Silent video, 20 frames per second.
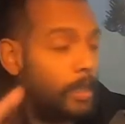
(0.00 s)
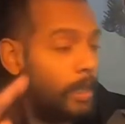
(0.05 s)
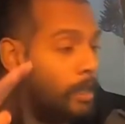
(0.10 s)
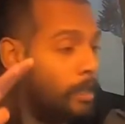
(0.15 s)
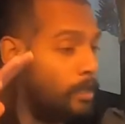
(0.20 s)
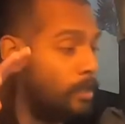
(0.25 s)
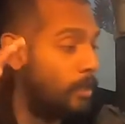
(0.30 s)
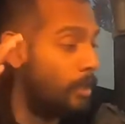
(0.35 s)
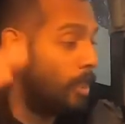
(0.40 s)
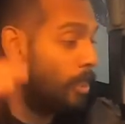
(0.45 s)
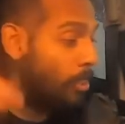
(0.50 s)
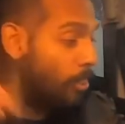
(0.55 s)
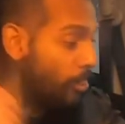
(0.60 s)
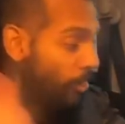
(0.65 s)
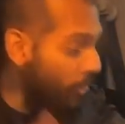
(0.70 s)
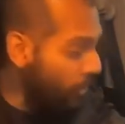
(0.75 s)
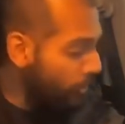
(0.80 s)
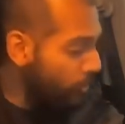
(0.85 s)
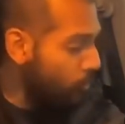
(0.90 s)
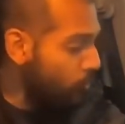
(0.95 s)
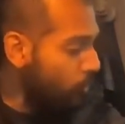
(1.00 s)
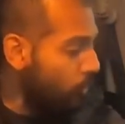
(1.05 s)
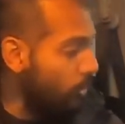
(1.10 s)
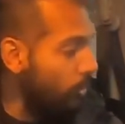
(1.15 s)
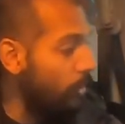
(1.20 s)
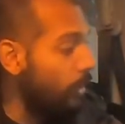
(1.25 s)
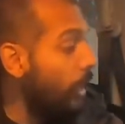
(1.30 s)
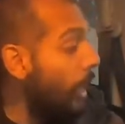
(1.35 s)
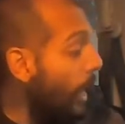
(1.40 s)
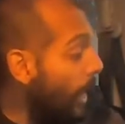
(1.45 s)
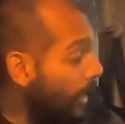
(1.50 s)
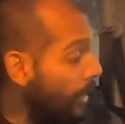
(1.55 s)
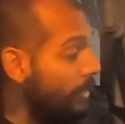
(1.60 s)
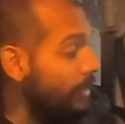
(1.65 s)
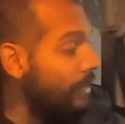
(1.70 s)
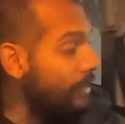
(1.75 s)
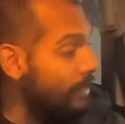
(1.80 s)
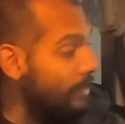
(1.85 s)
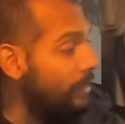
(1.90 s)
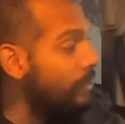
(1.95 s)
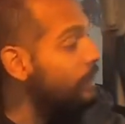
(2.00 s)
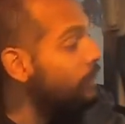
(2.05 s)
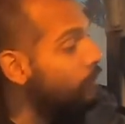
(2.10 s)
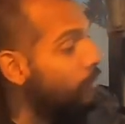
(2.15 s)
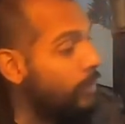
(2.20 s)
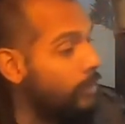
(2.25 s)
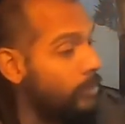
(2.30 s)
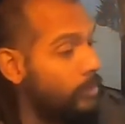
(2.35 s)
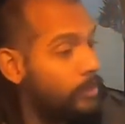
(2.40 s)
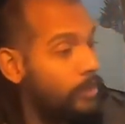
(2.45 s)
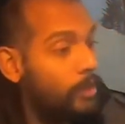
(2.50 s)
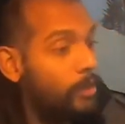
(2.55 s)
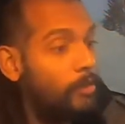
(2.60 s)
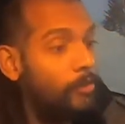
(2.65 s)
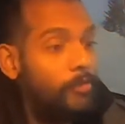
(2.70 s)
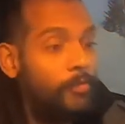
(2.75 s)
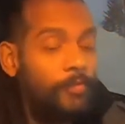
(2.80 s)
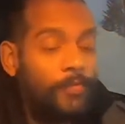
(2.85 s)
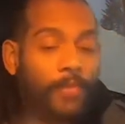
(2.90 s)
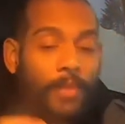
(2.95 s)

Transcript: and this one, I can see myself,